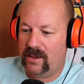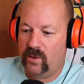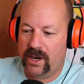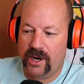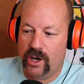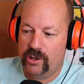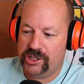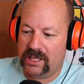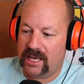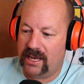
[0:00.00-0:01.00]
What an
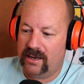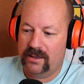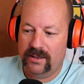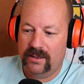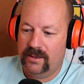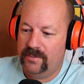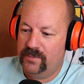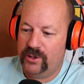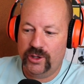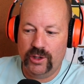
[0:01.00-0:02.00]
ocean line.
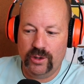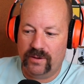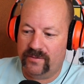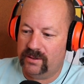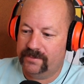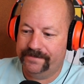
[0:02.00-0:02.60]
Beautiful.